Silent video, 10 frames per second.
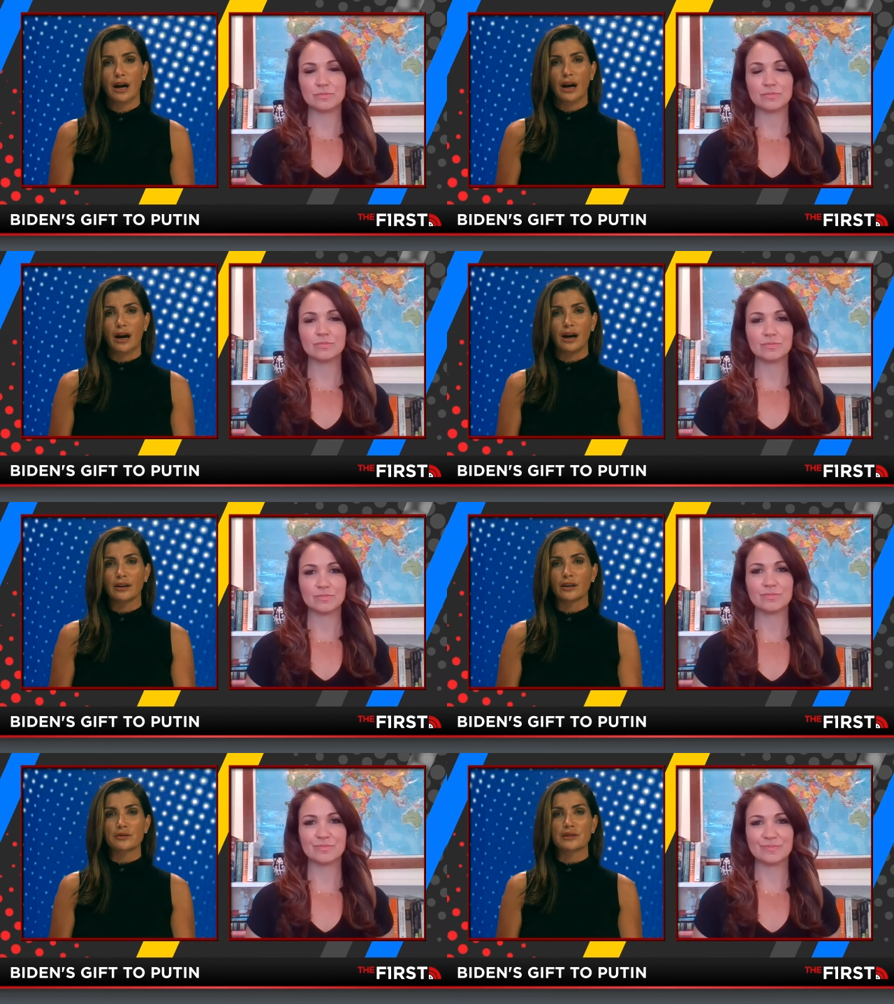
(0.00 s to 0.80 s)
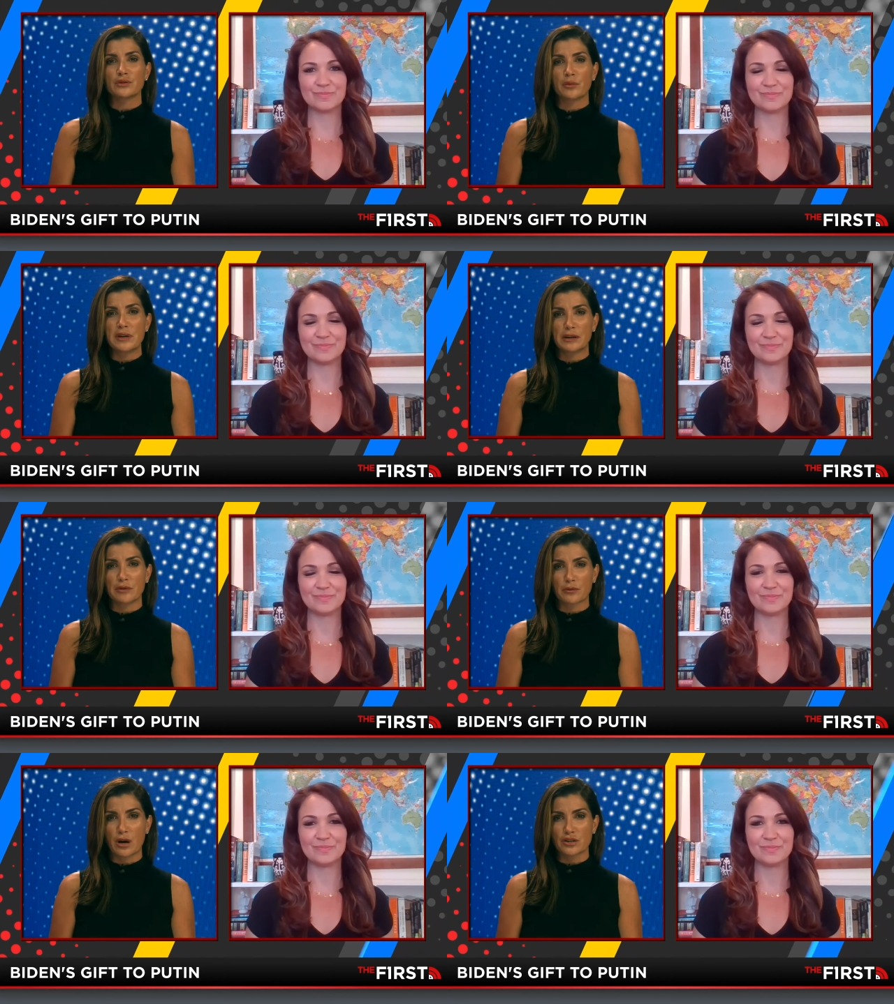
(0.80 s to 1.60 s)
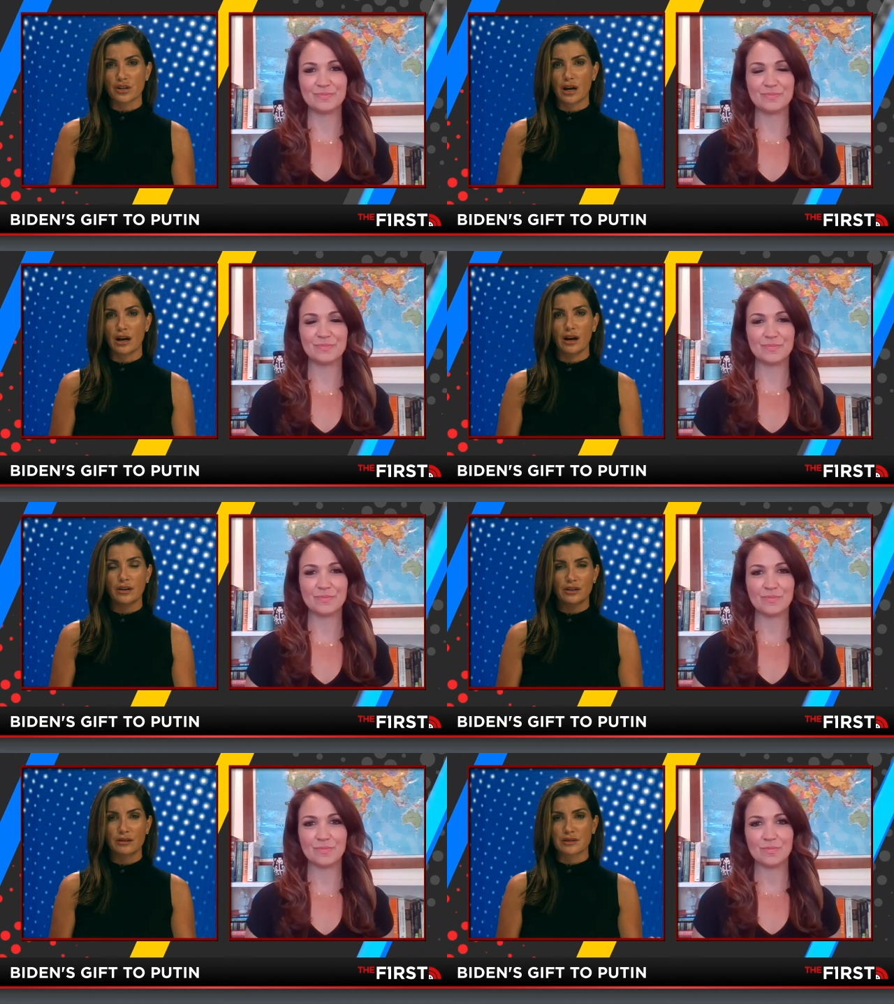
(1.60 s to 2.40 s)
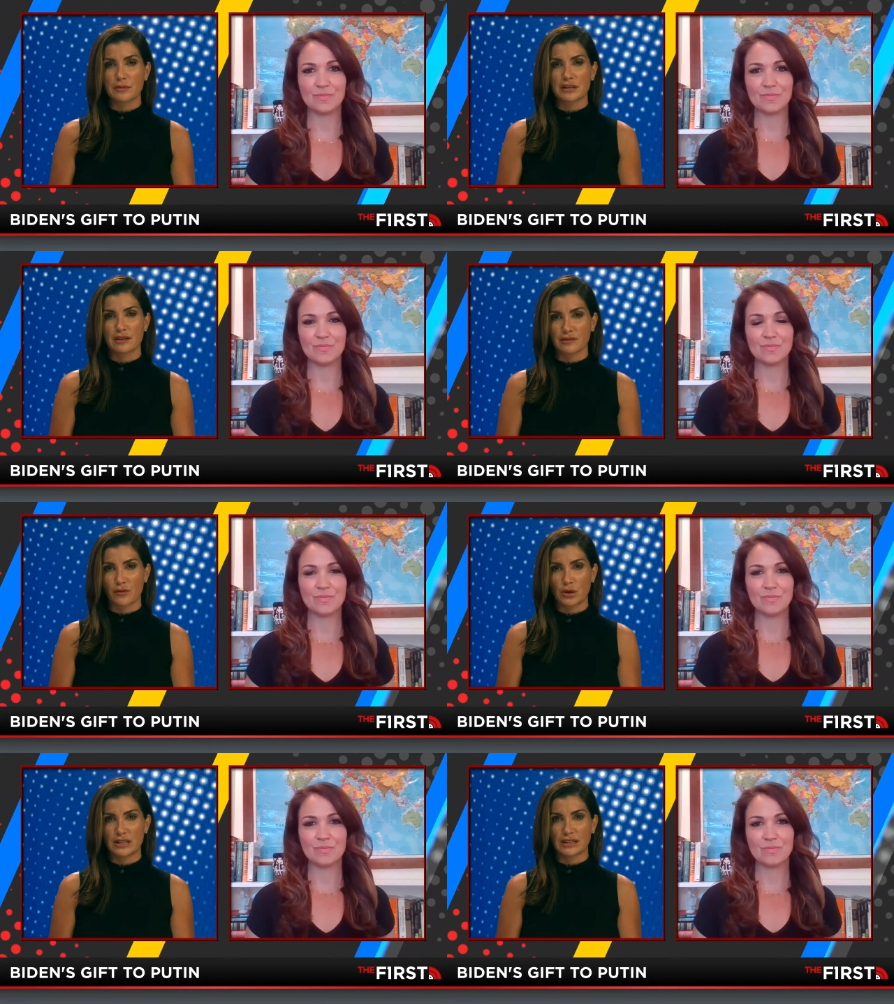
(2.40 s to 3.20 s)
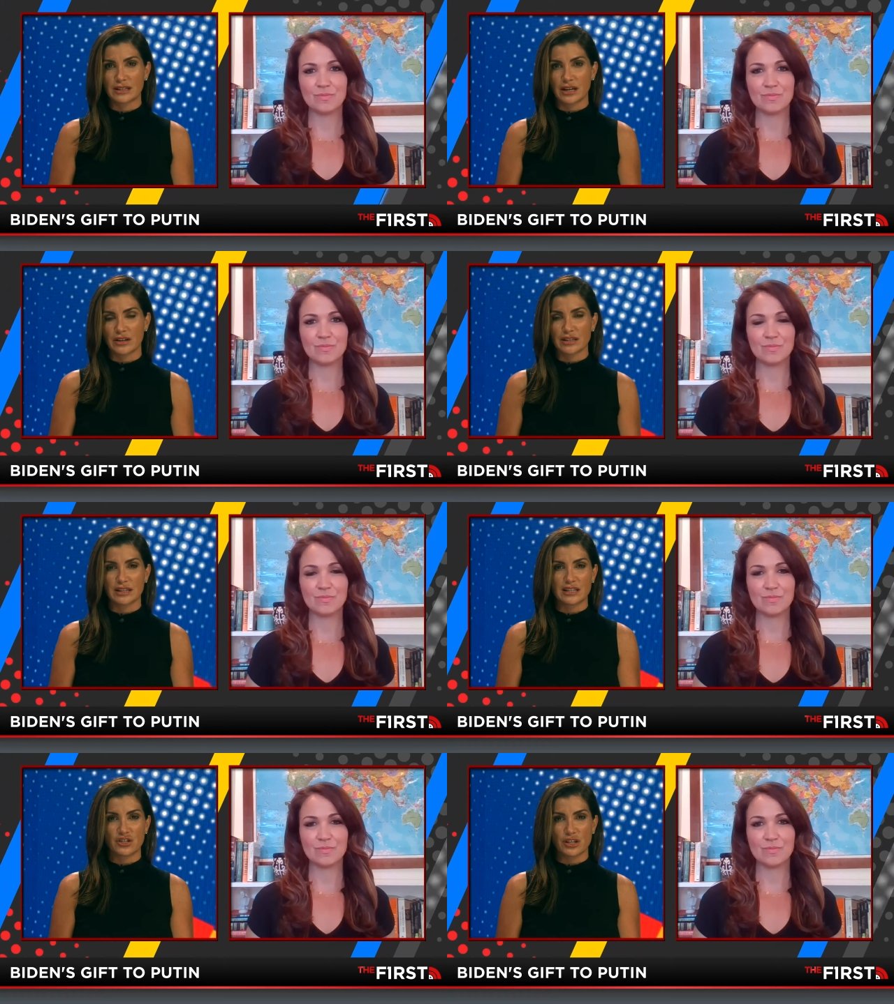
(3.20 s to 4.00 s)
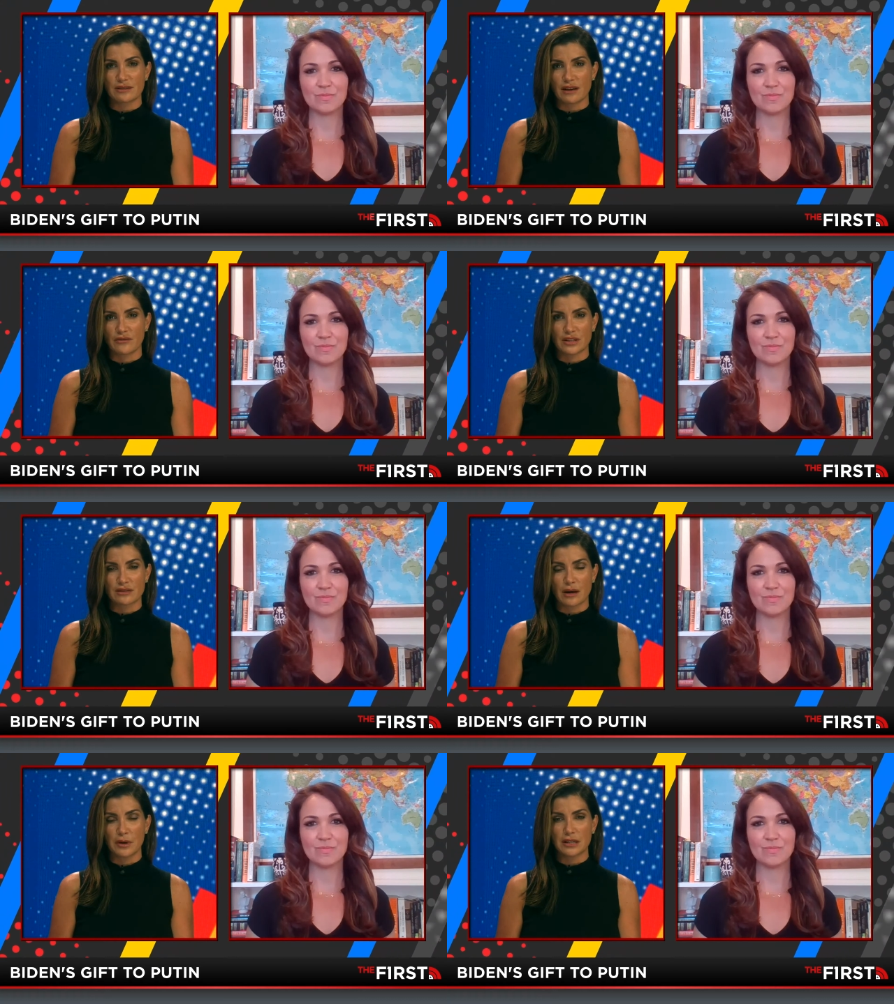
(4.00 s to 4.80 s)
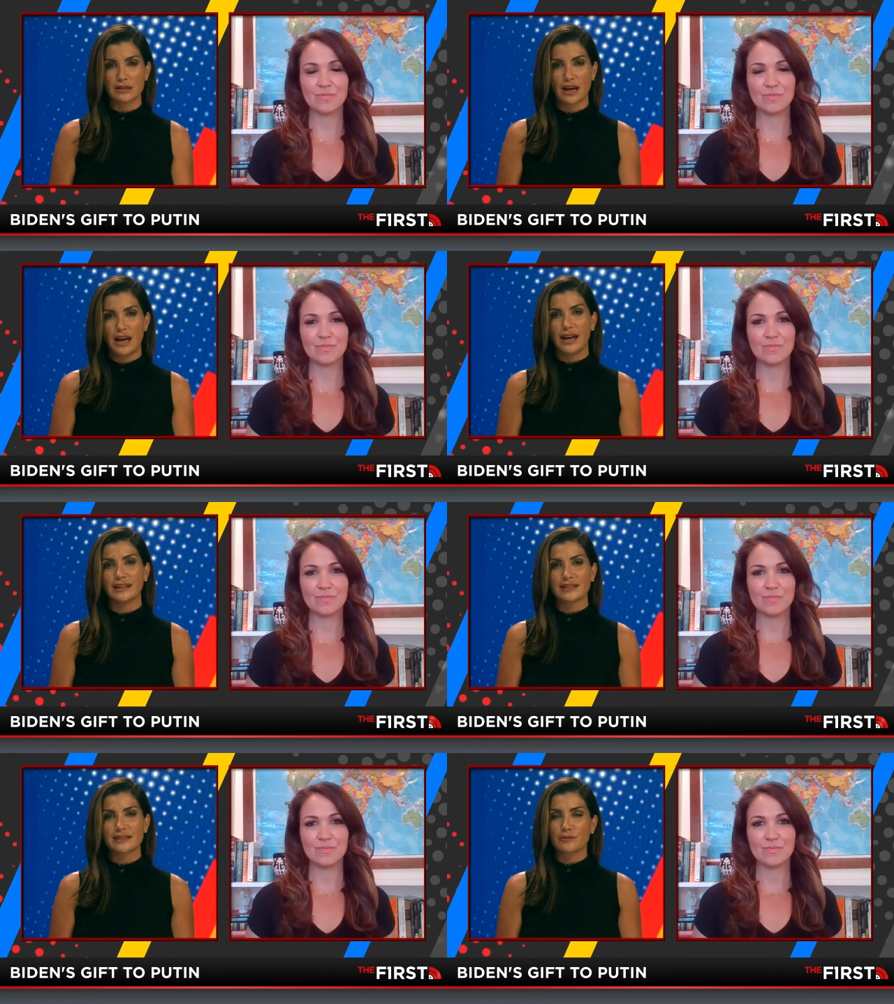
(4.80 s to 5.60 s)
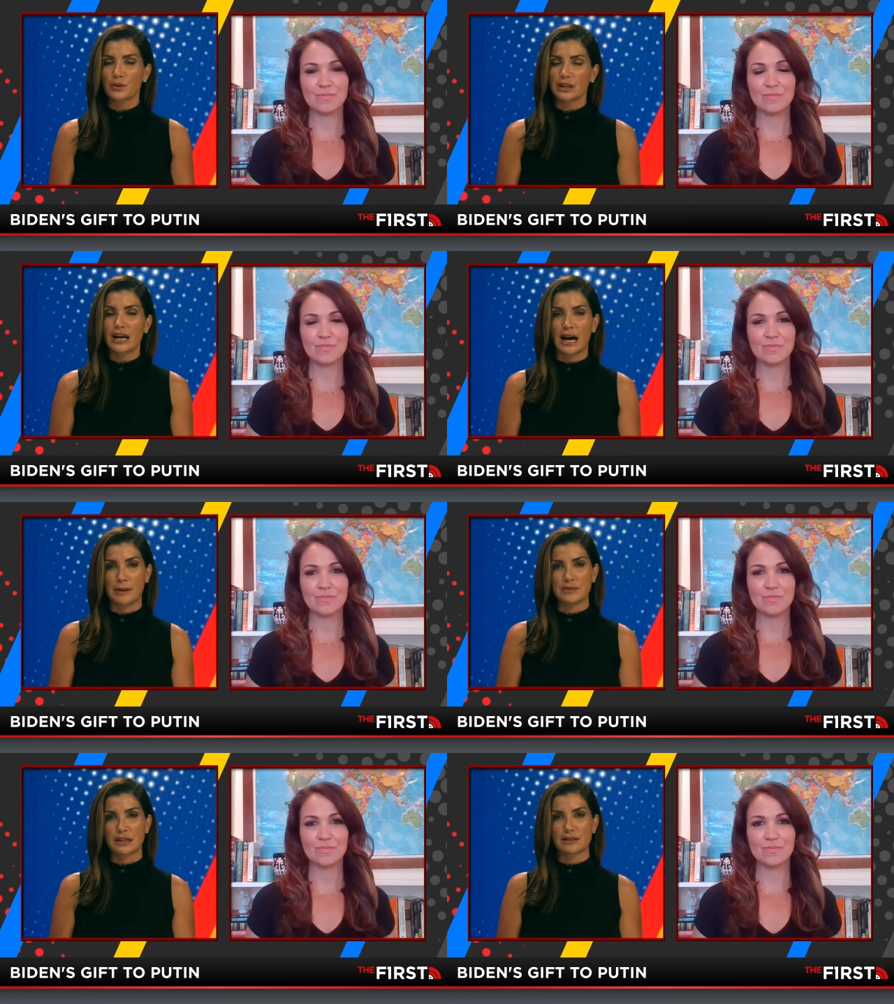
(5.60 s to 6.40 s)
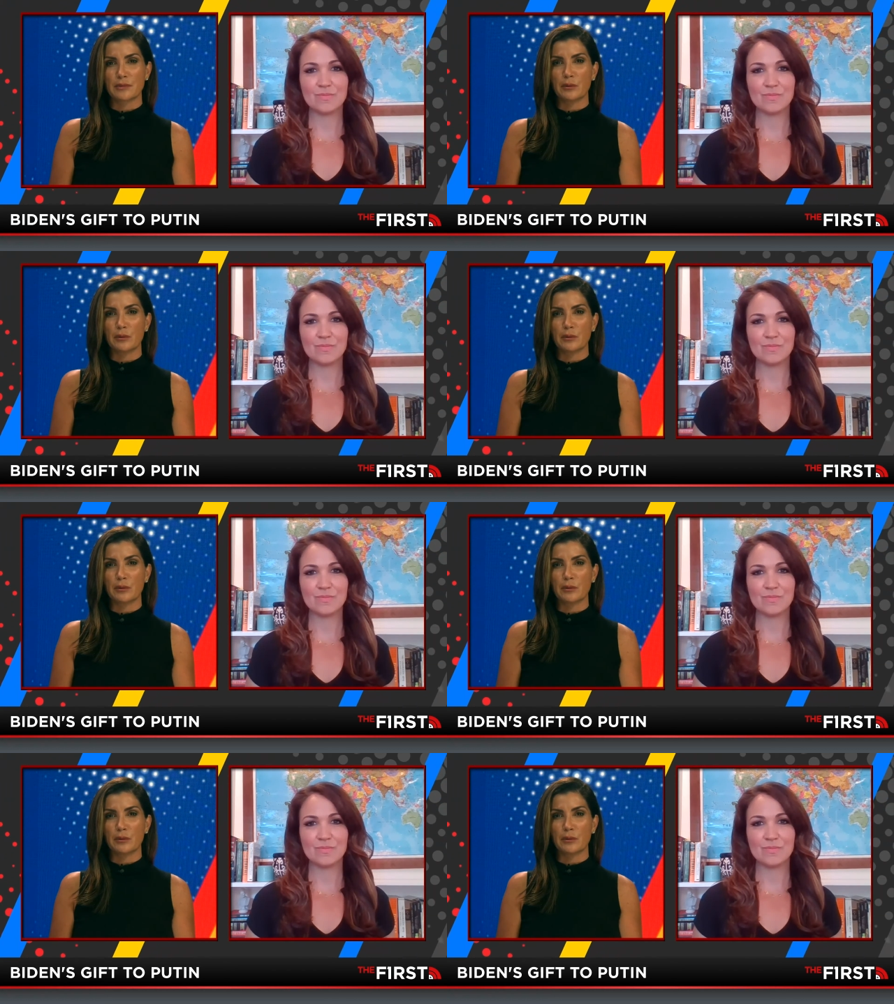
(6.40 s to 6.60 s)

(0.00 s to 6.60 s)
Speaker 1: Uh, goes into a meeting with Russia, you know some of these other foreign dignitaries at these G7 summits, and it's really optics.